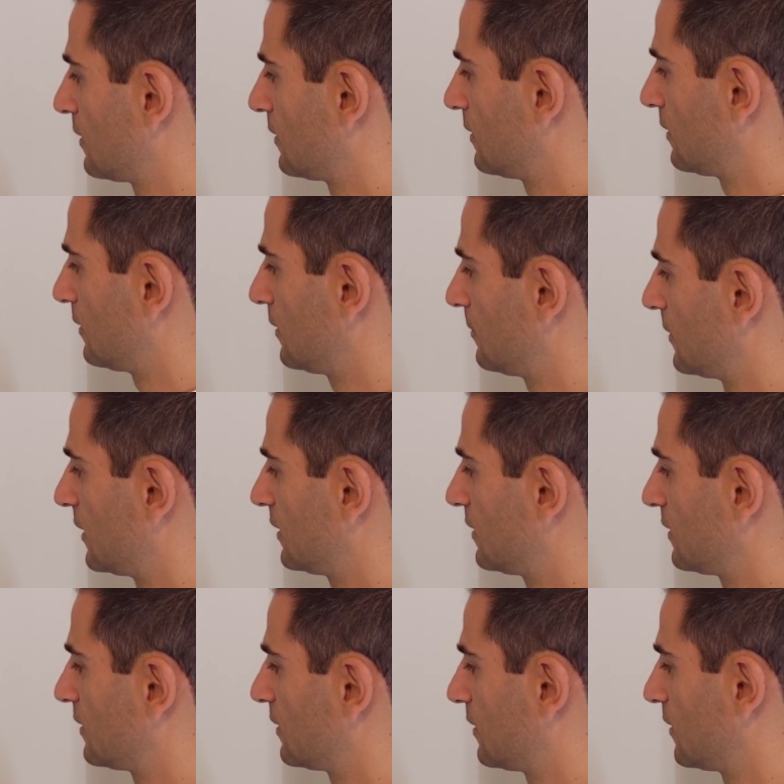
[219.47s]
the
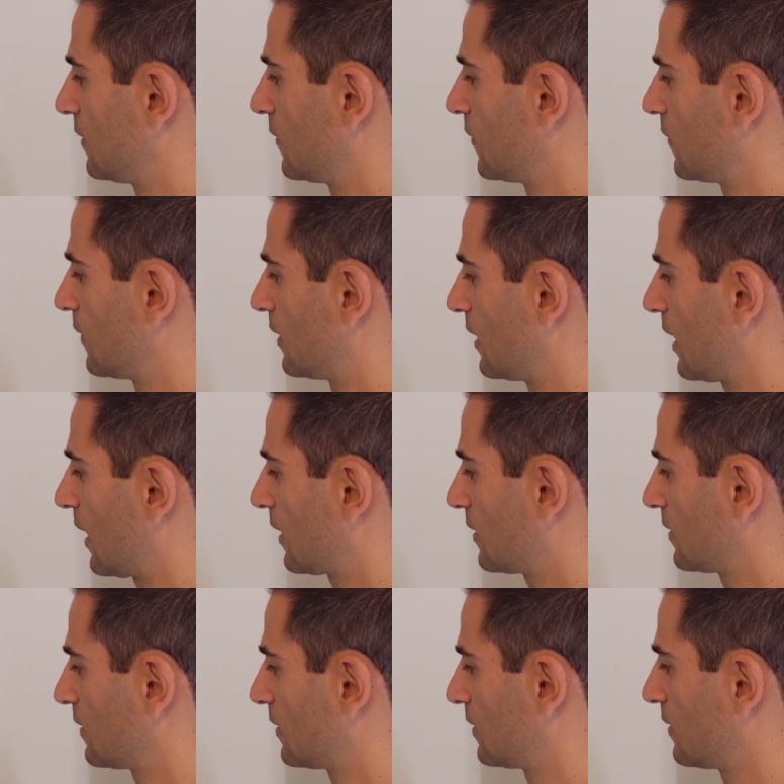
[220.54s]
limit when
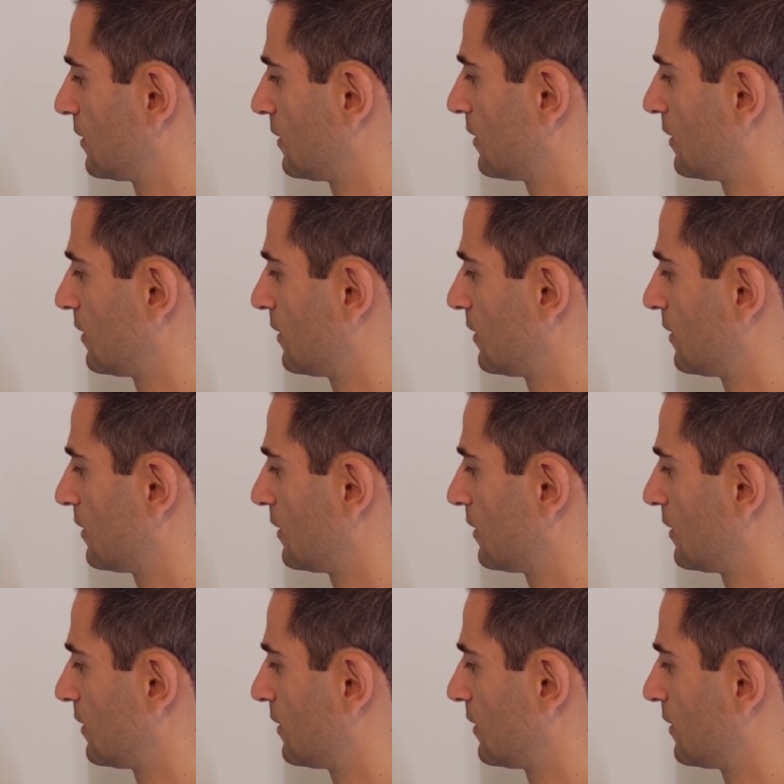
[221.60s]
x